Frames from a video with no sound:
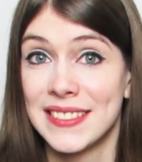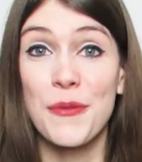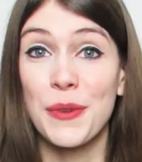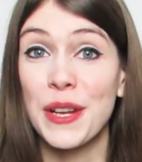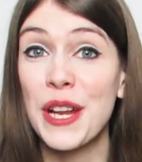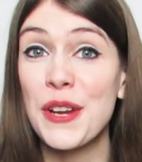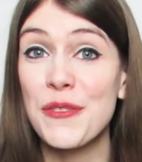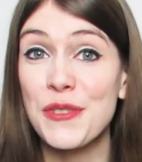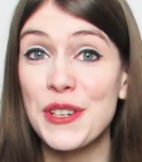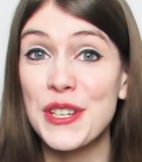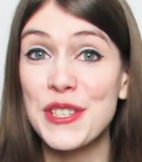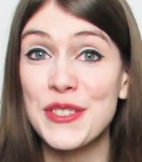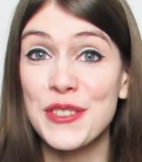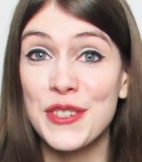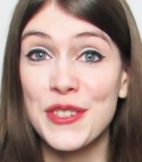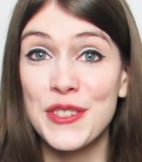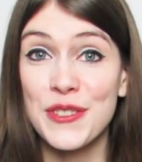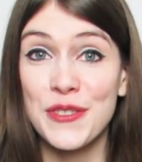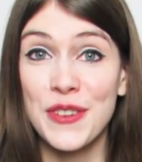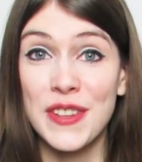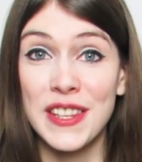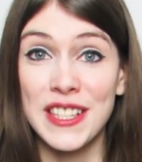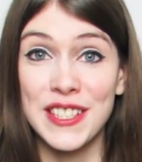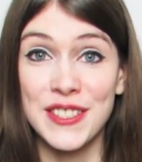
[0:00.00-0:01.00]
When I
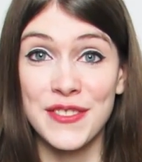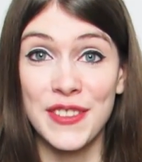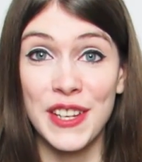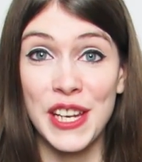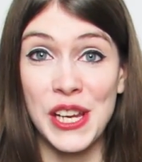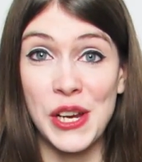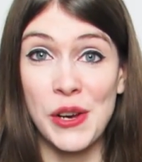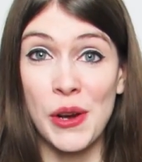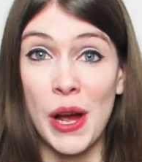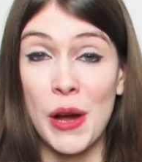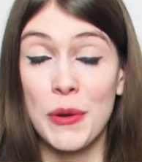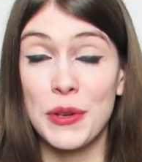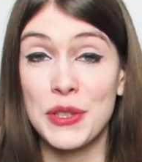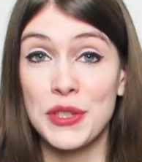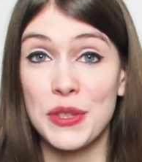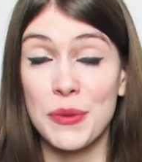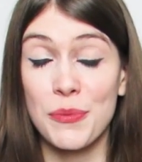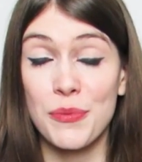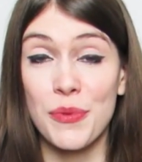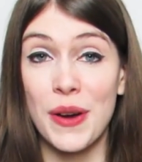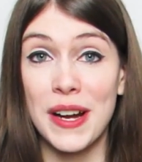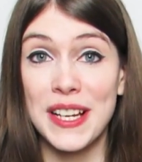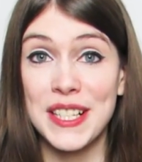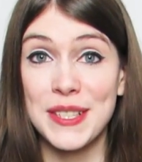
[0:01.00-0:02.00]
researched for this video, I was
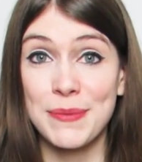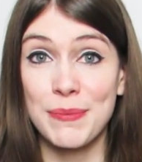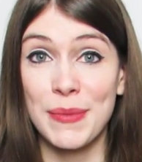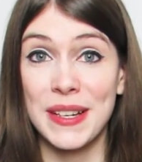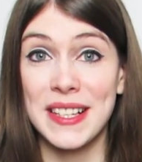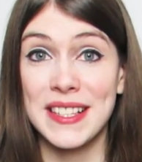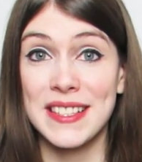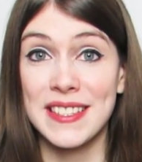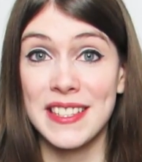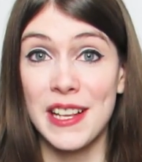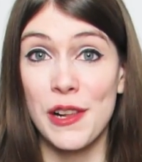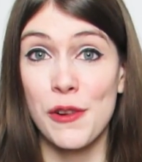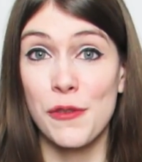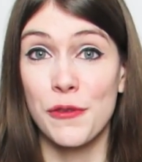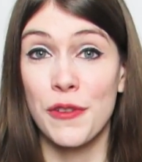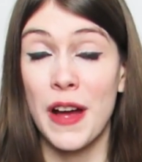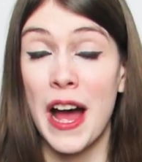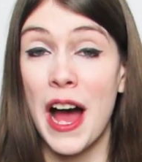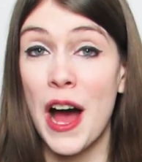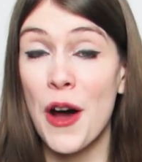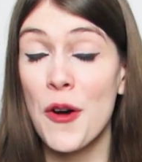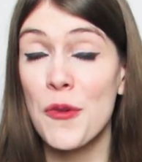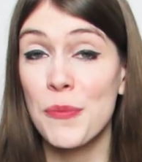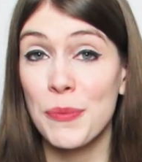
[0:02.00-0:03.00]
surprised
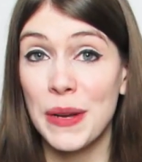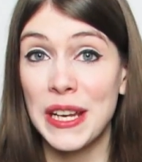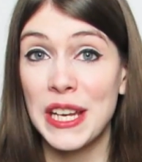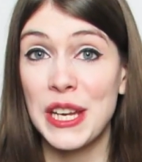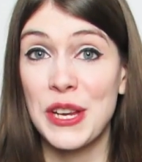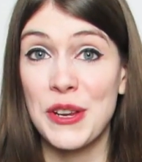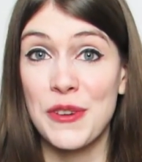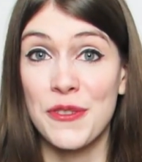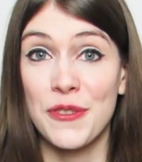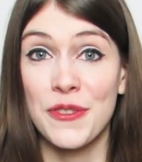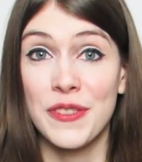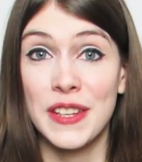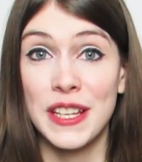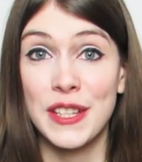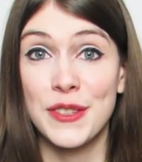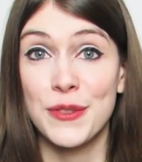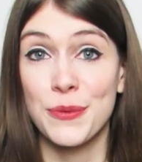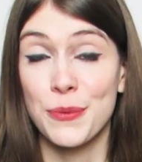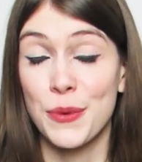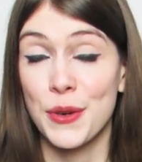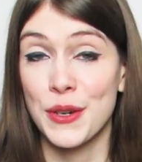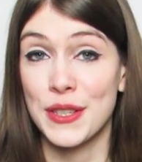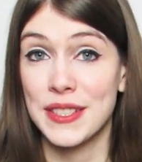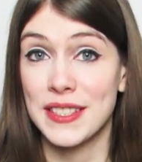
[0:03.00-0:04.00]
myself how many of
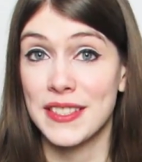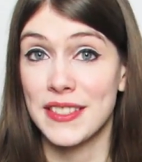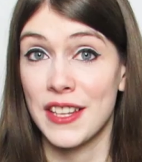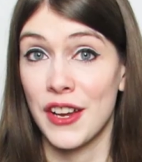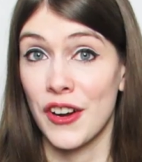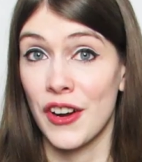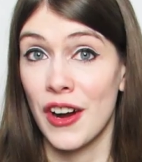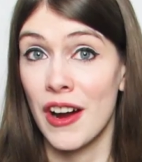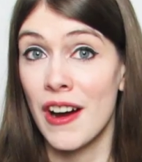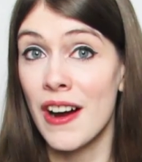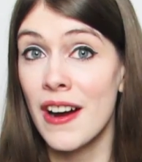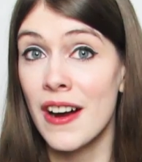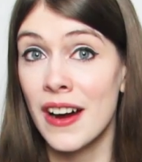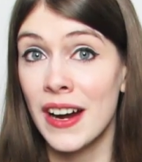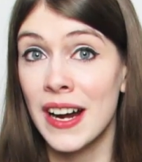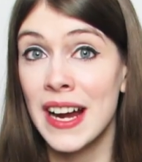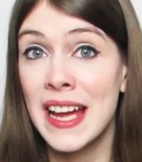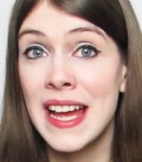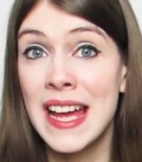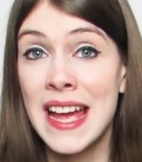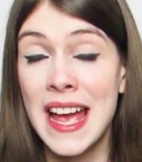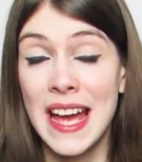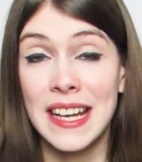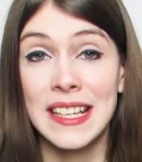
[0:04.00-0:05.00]
these words there are
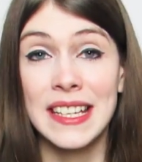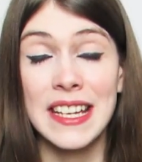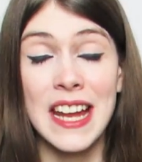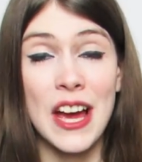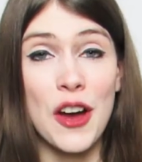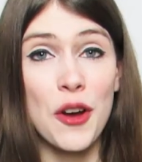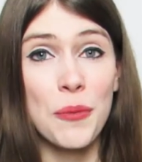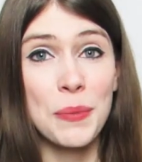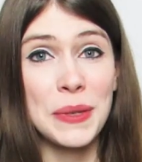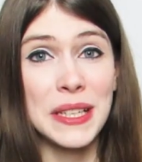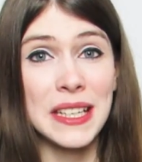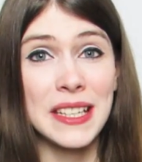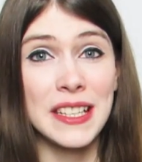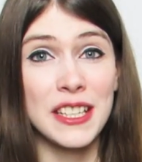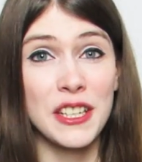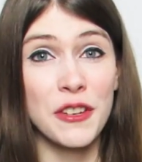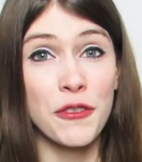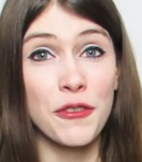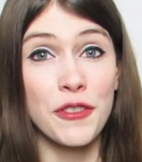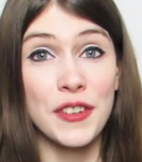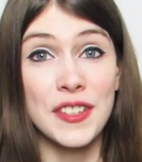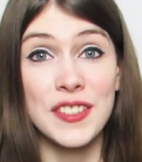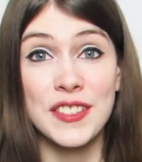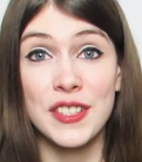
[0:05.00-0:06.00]
and in how many
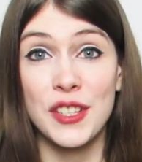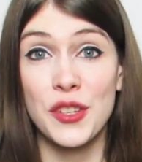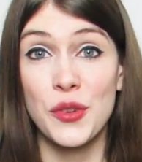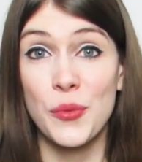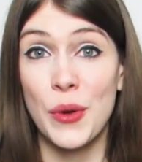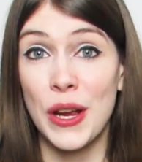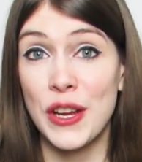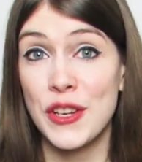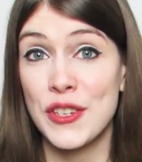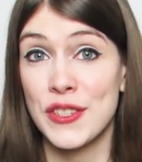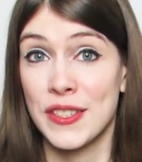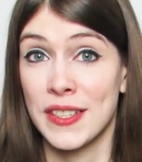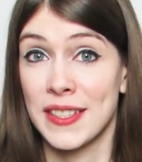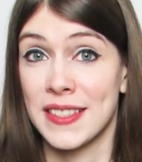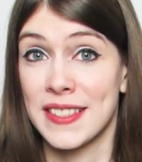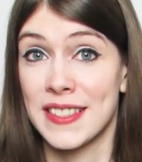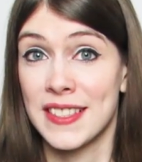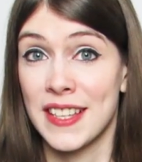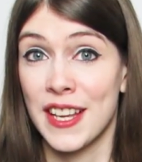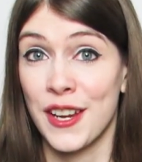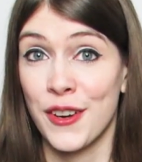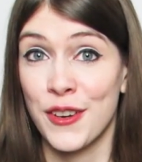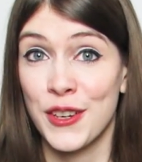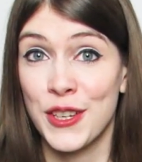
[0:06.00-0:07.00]
different
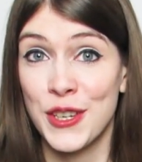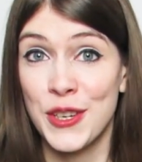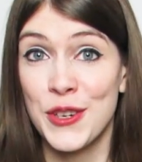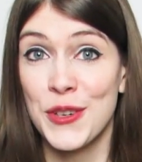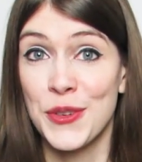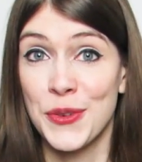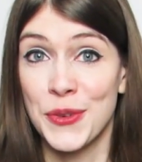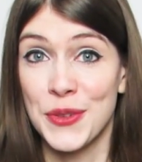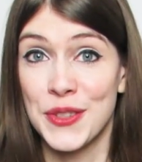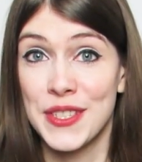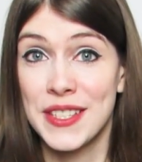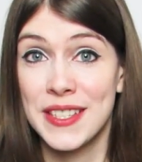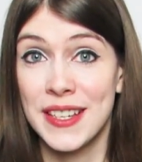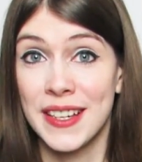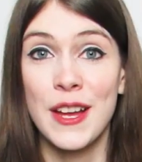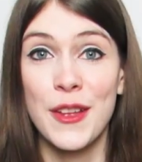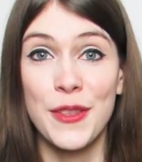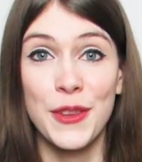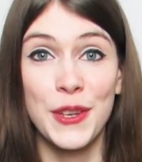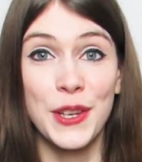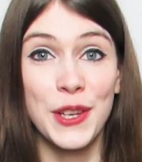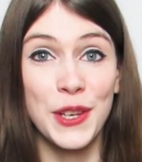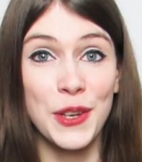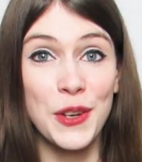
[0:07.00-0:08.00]
situations they are used.
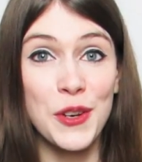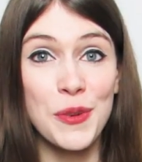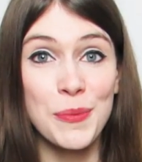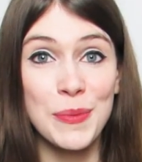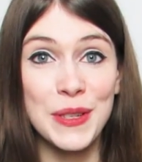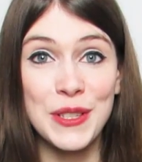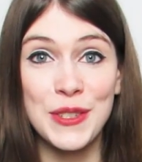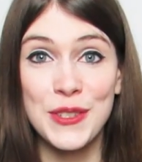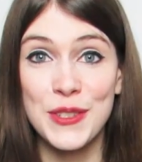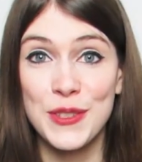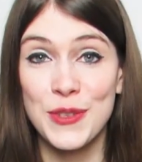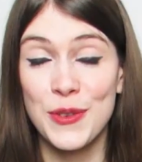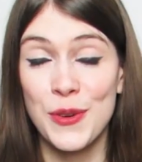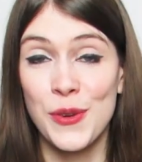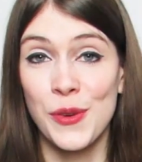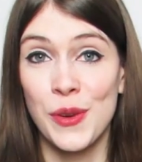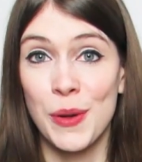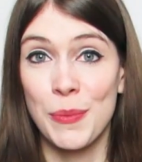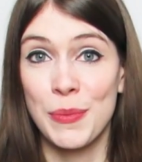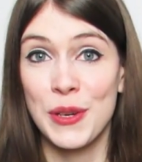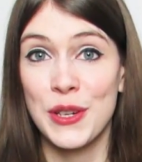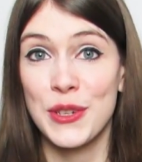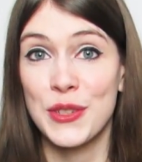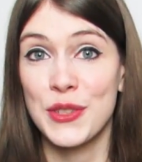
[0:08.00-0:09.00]
The human
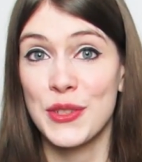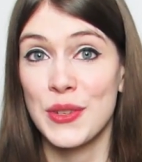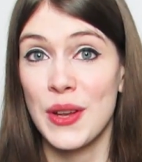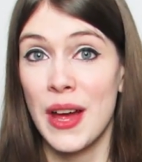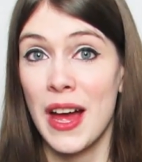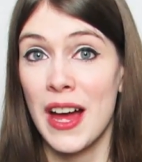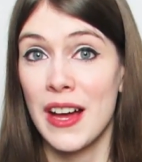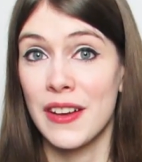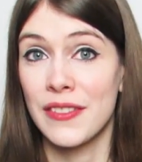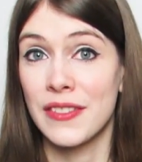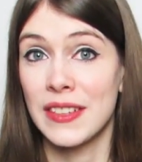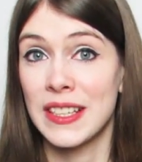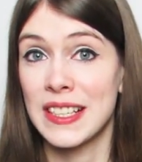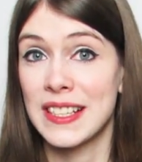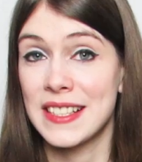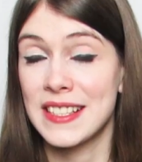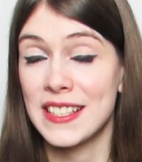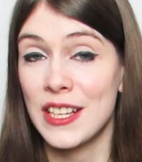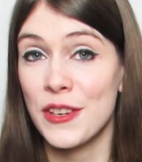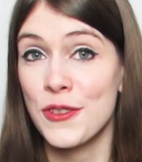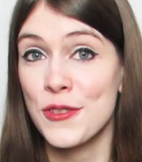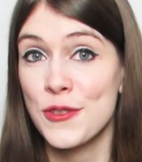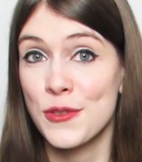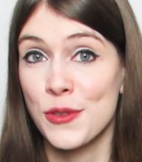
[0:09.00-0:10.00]
soul appears to have an
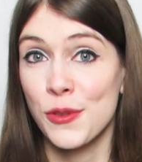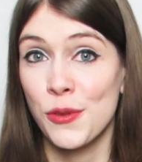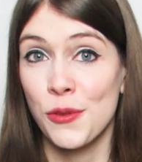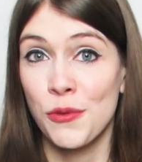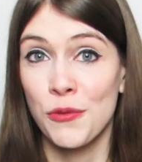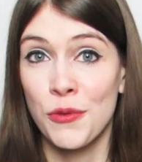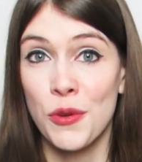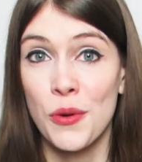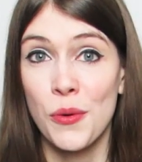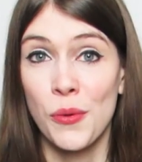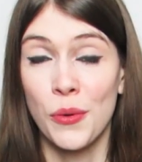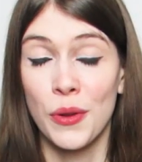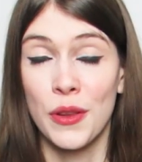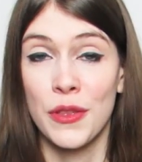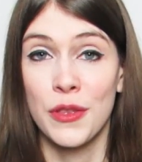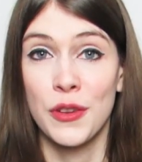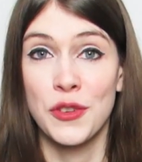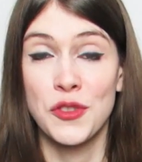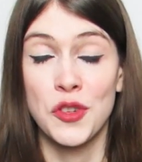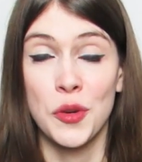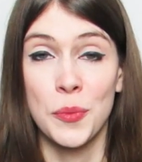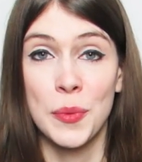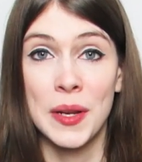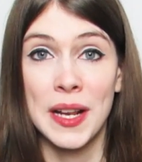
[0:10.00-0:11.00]
essential role in
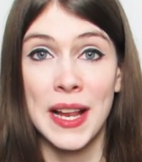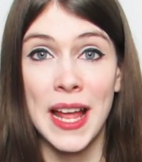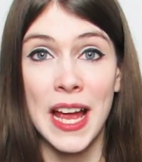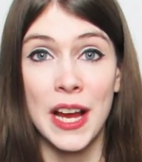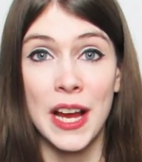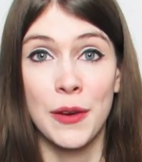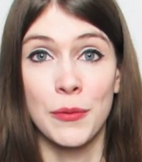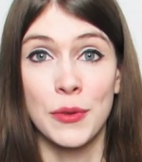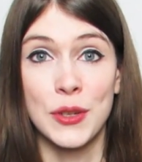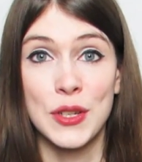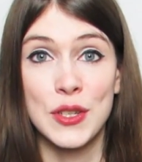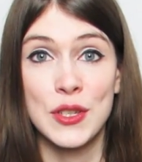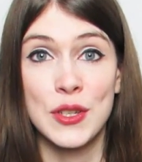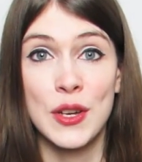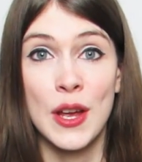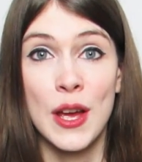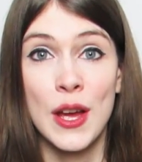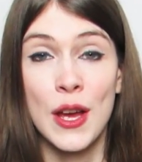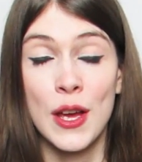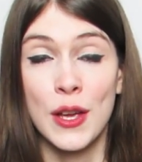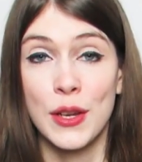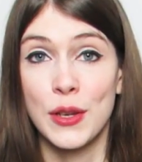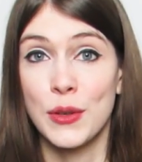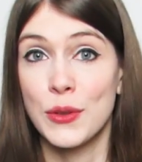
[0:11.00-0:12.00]
the German language,
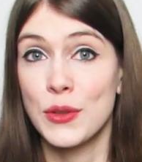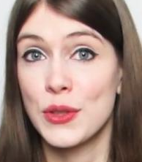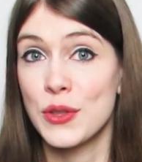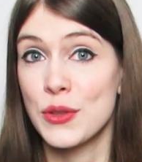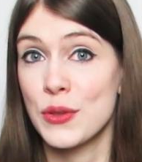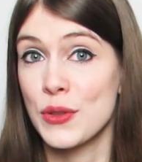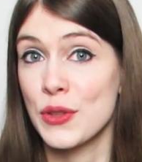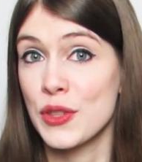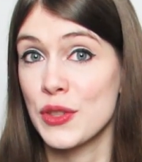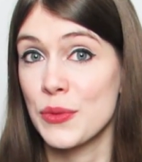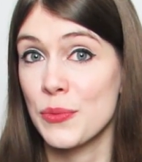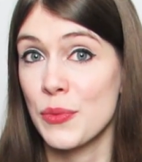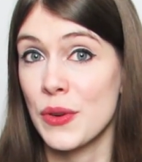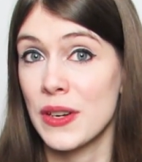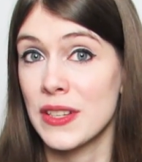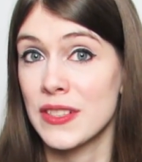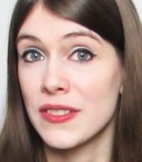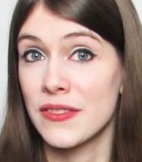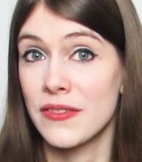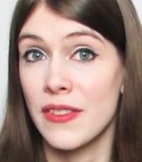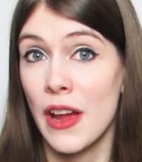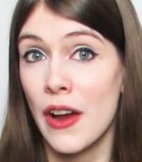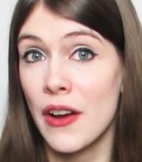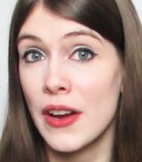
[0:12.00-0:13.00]
used to
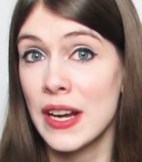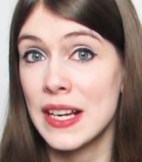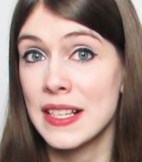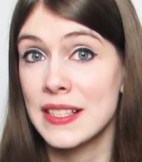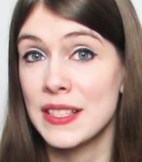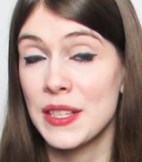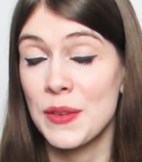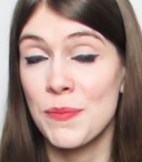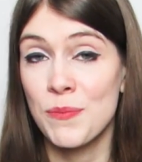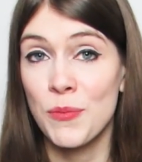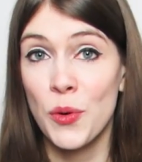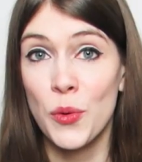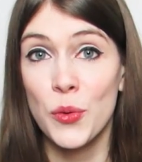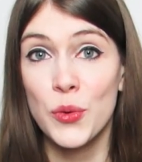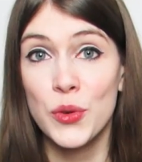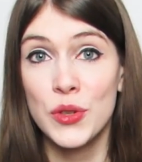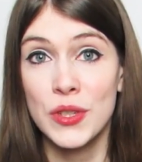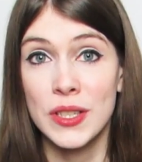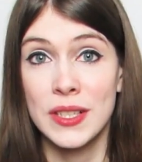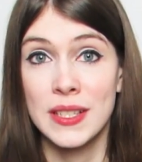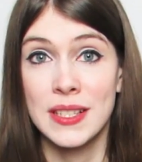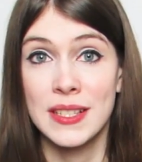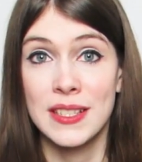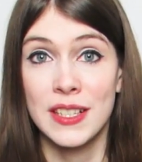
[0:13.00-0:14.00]
express various
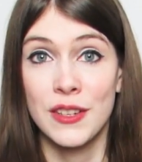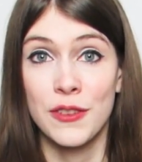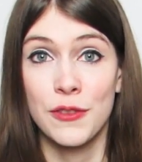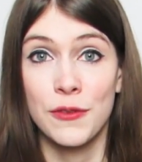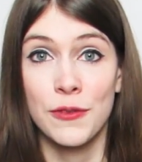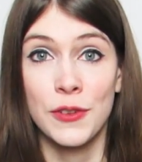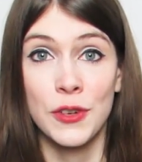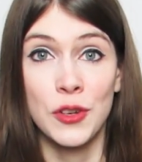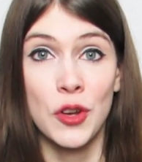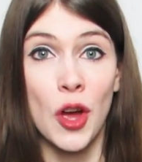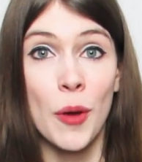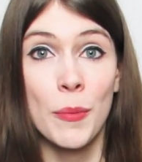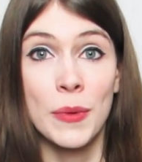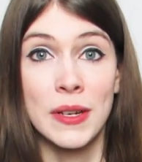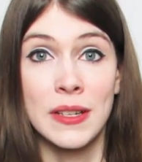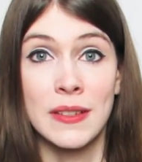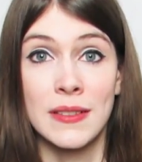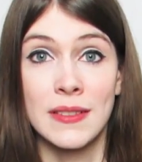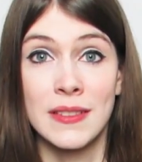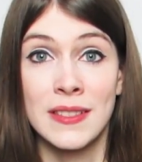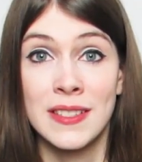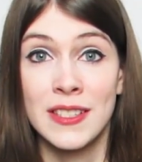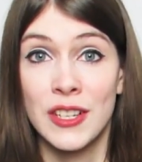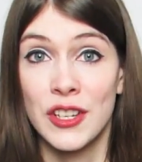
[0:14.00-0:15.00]
emotions and
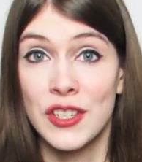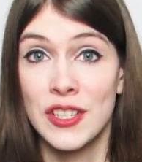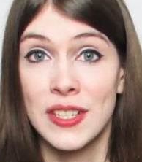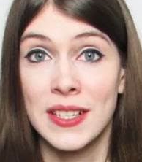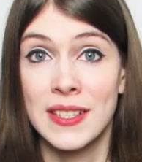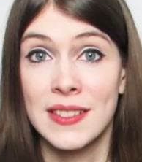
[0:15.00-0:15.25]
phenomena such